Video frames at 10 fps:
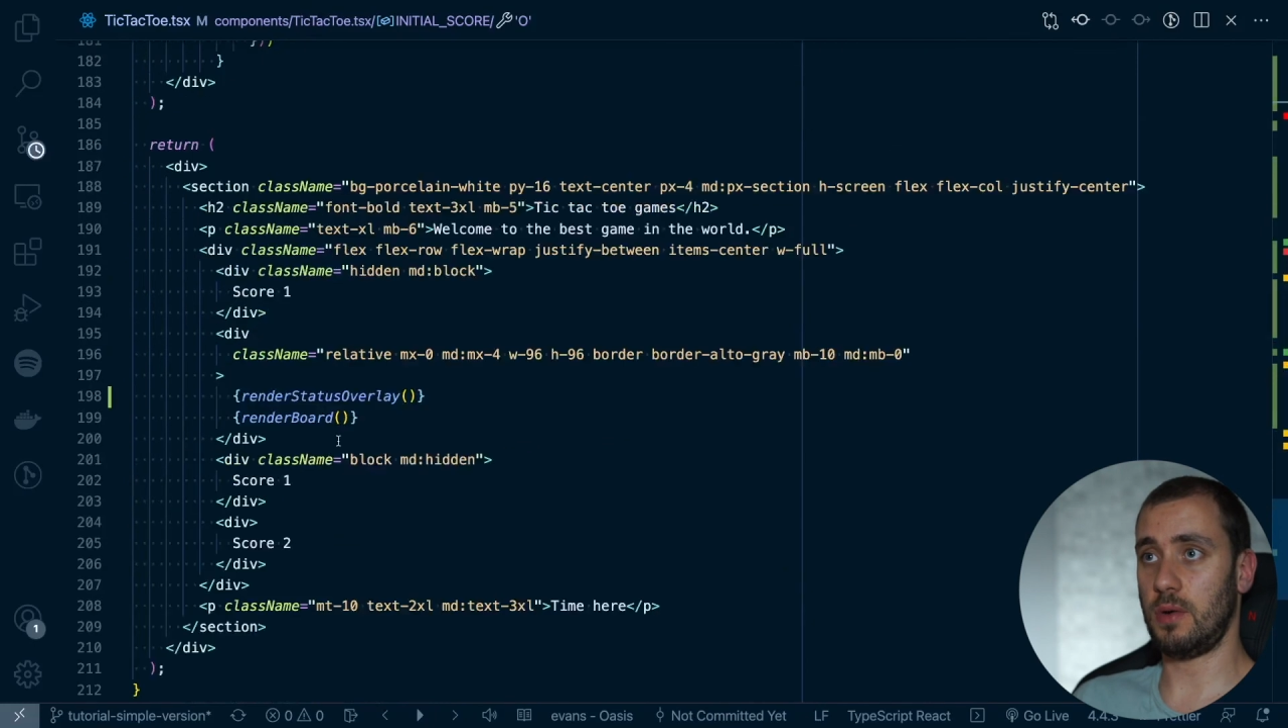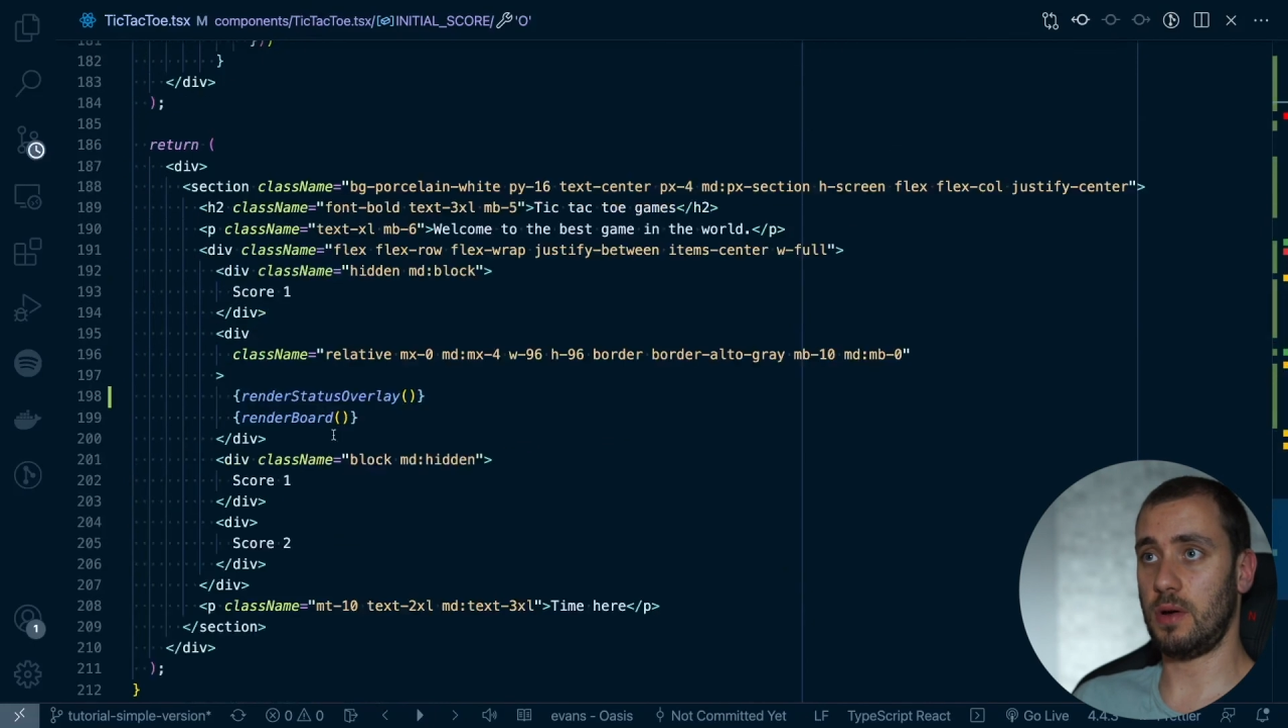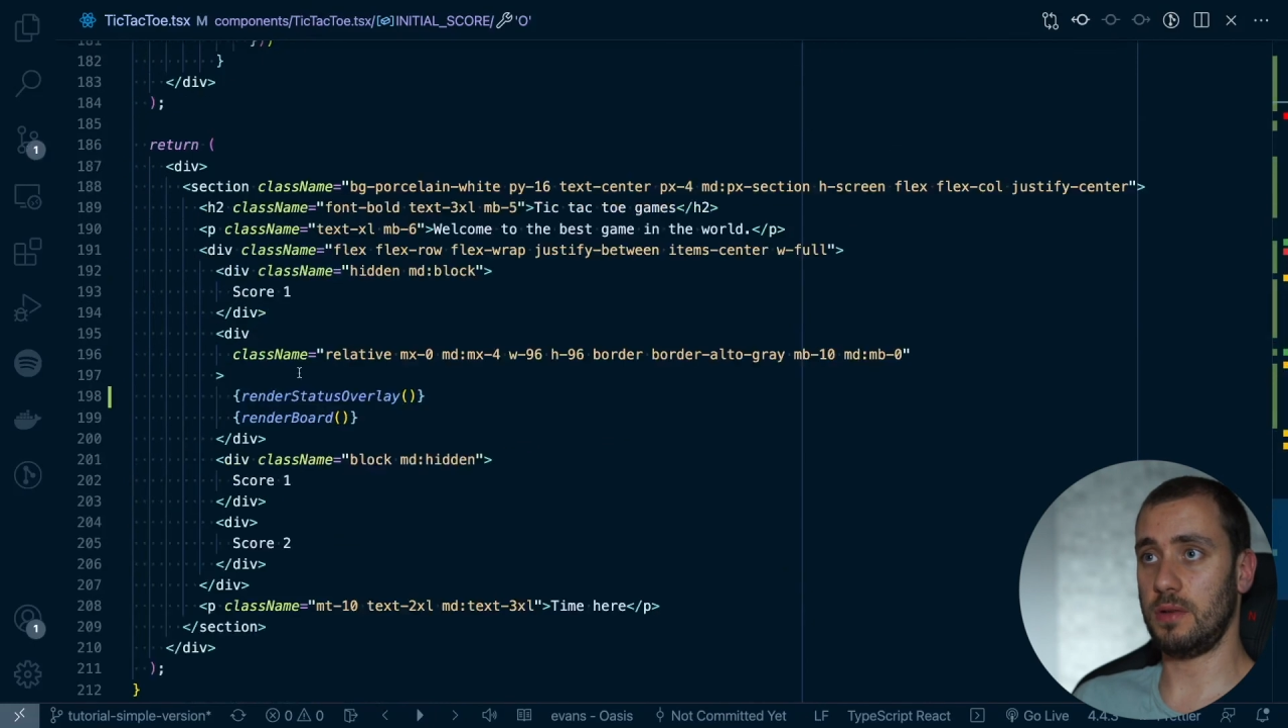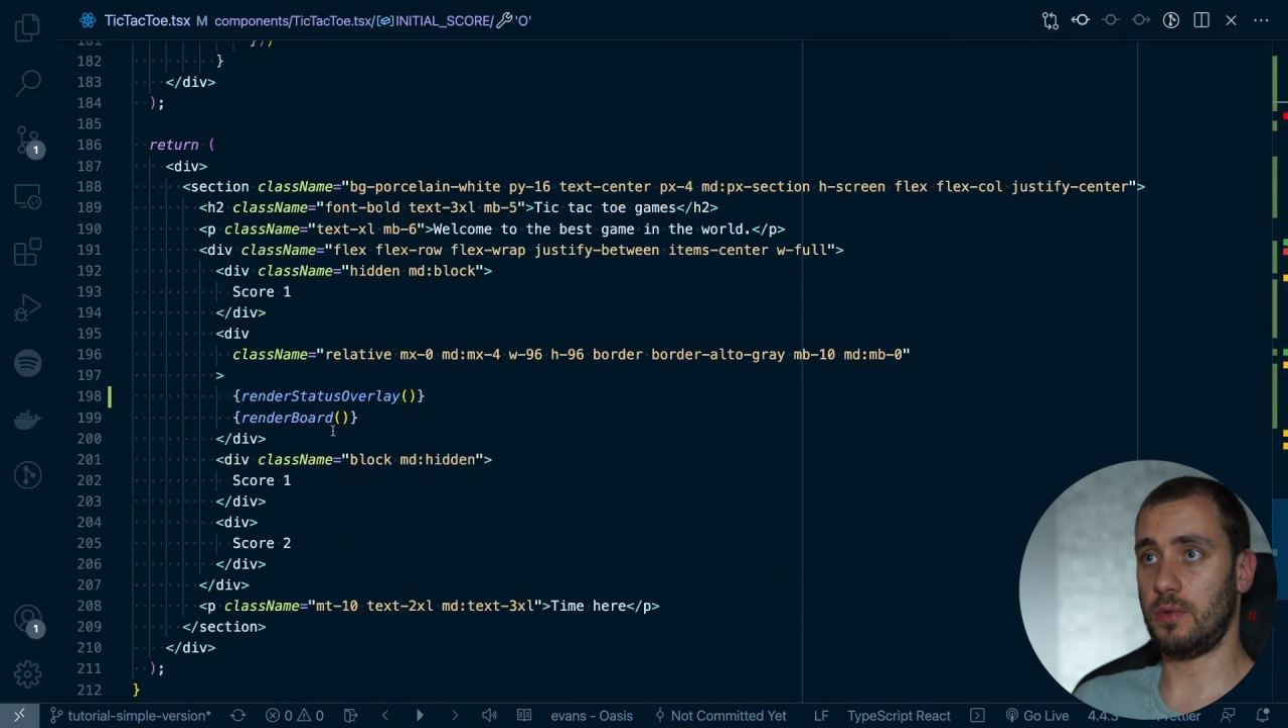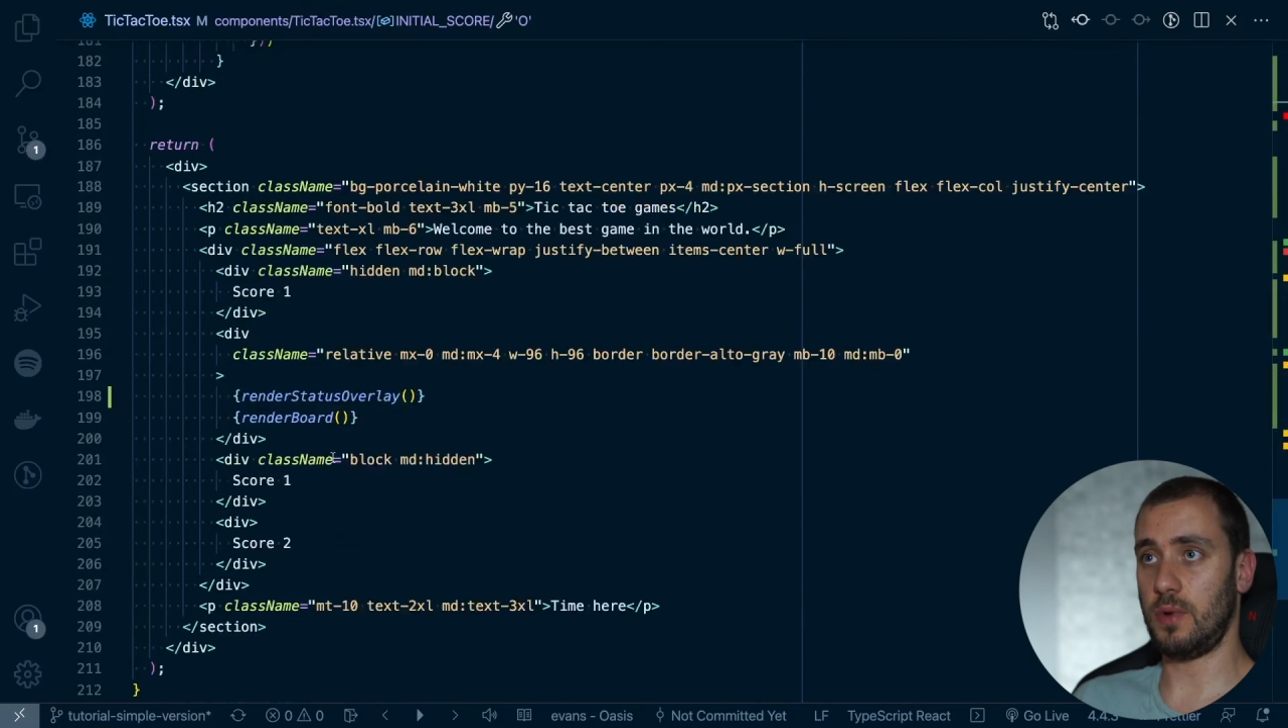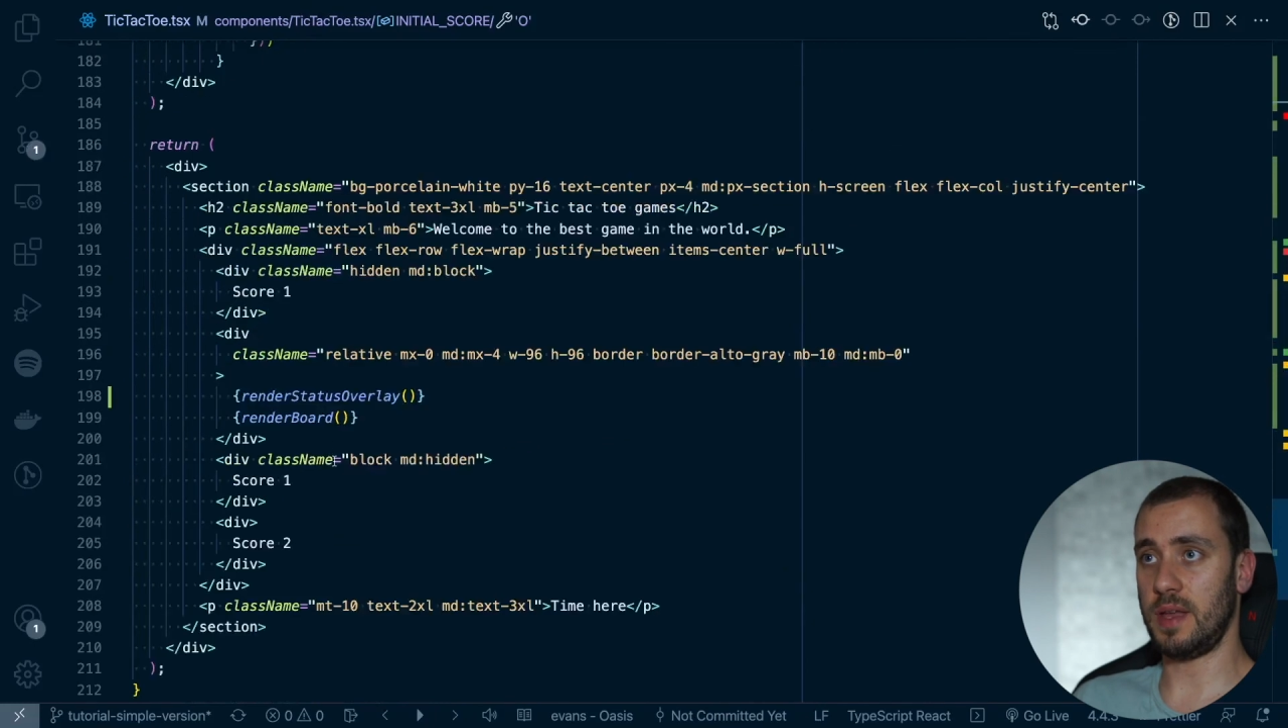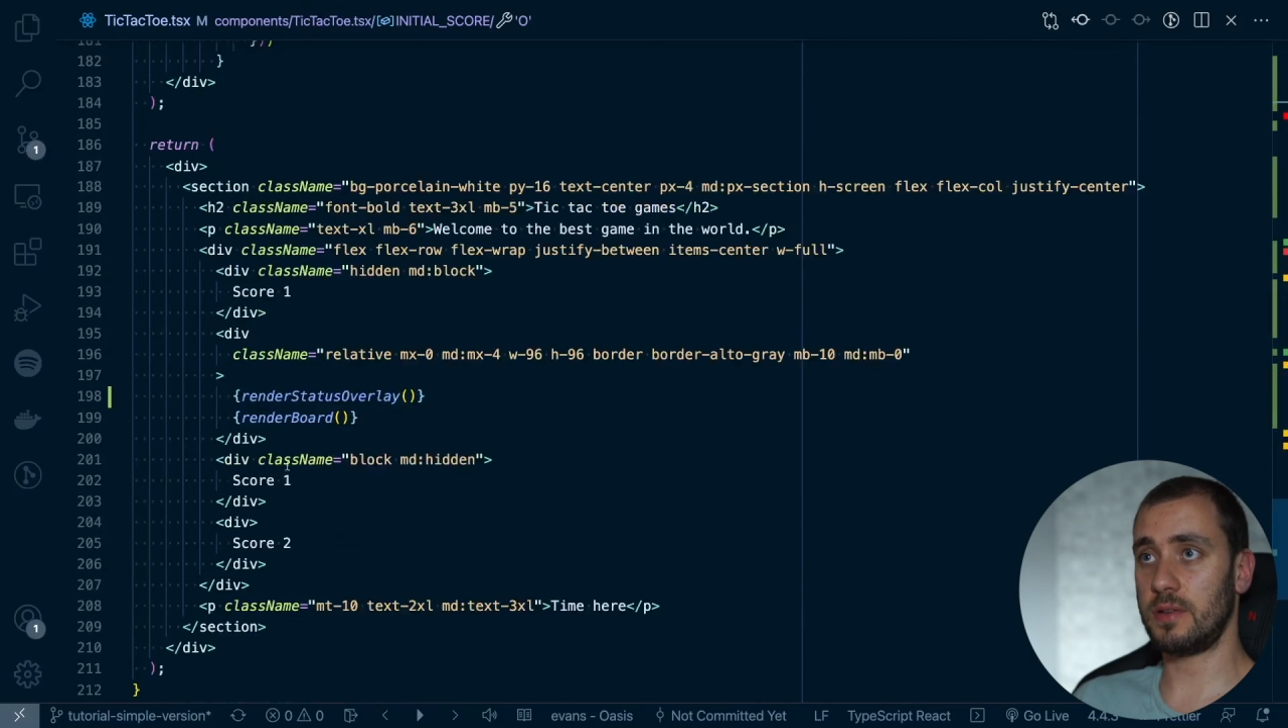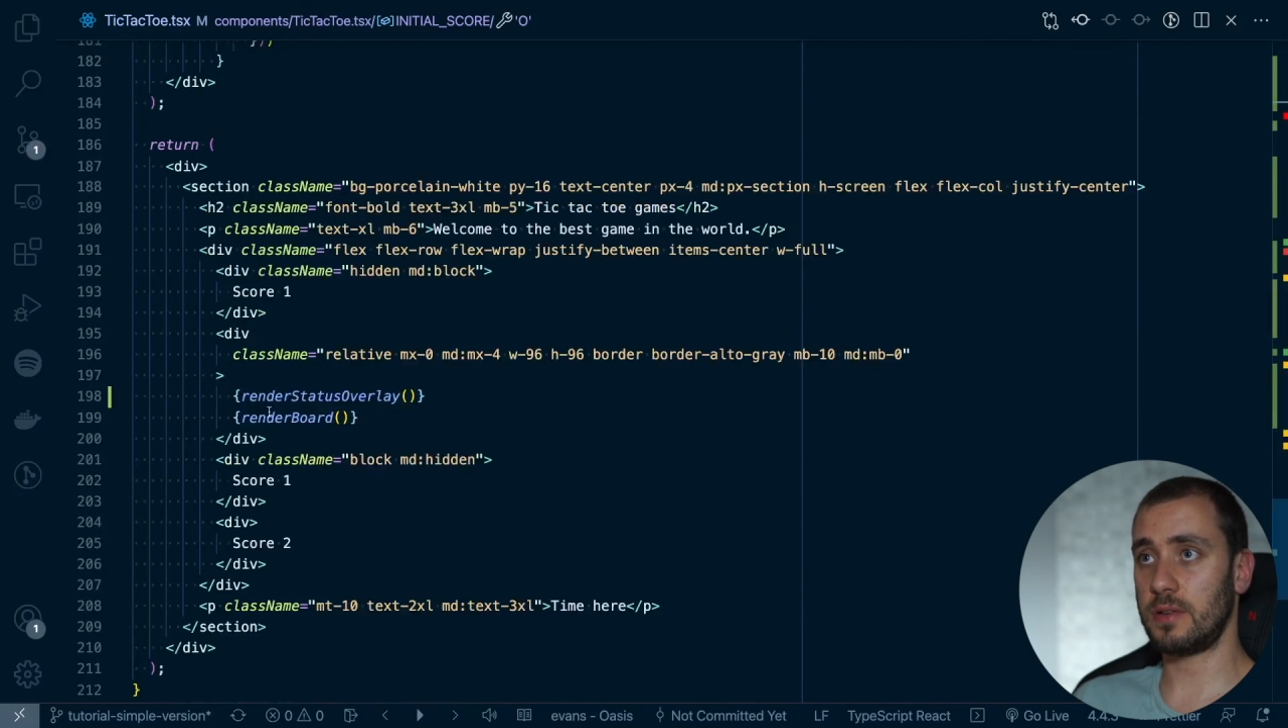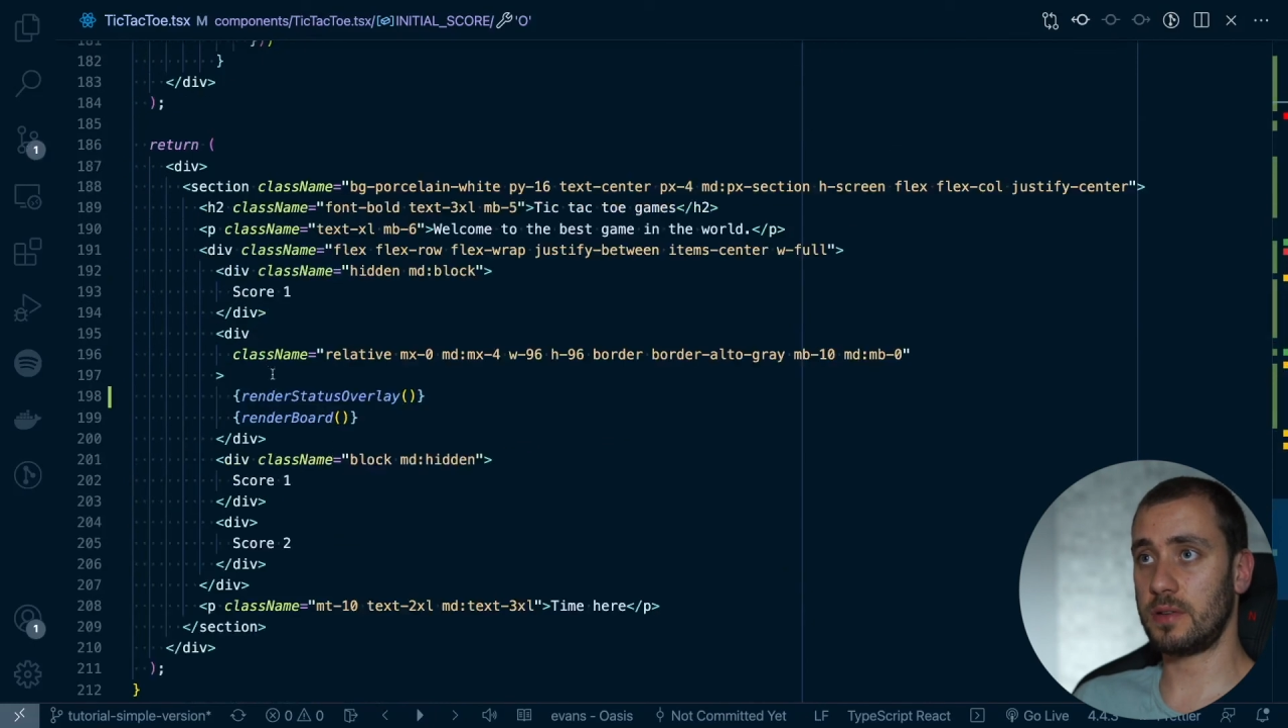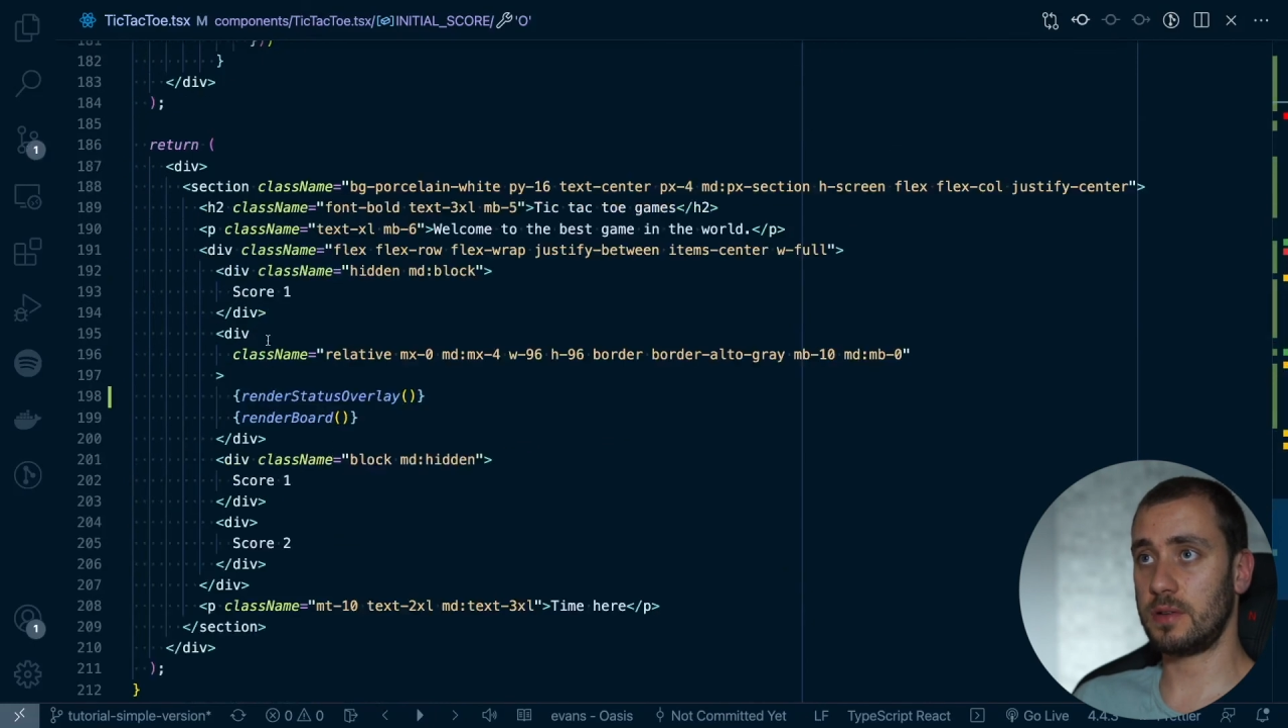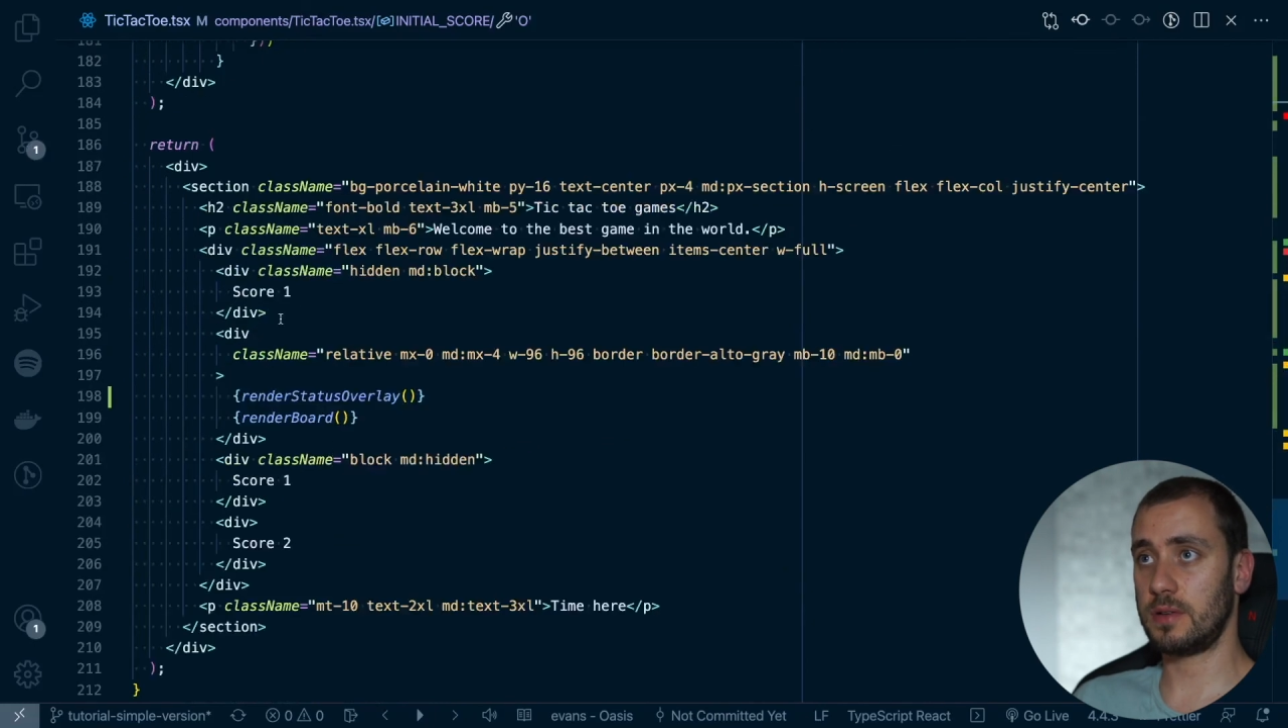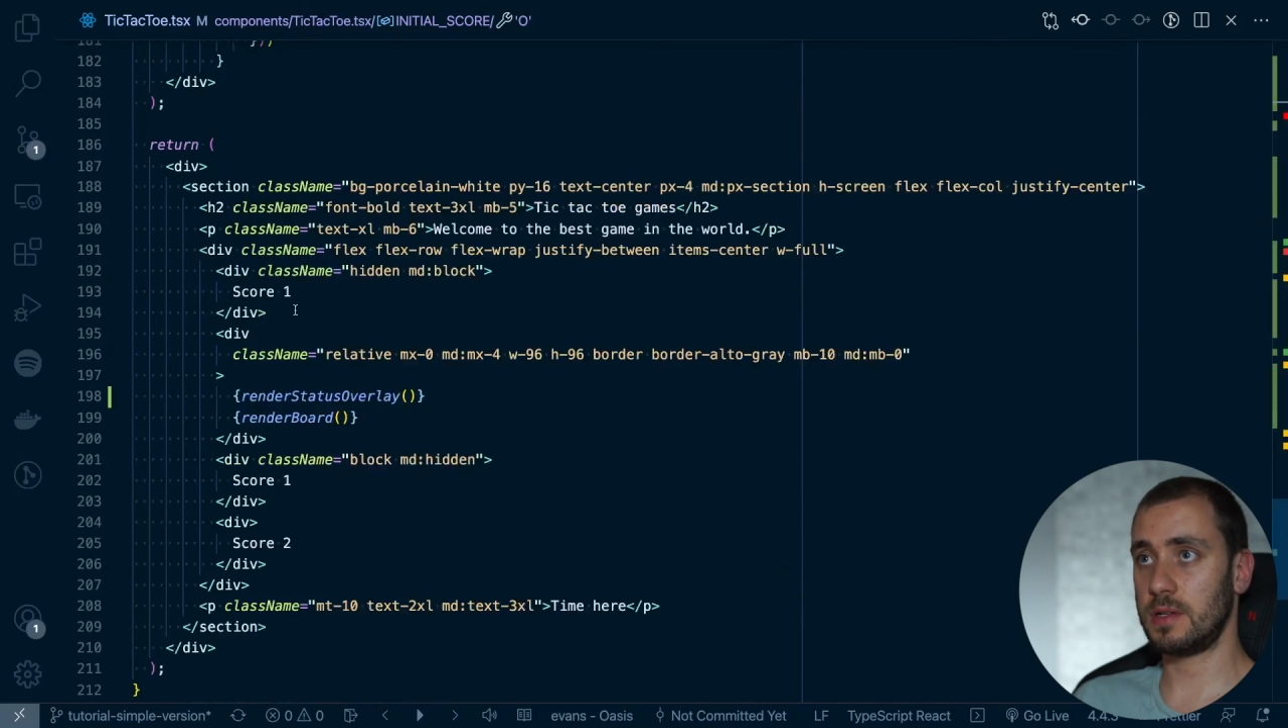on the render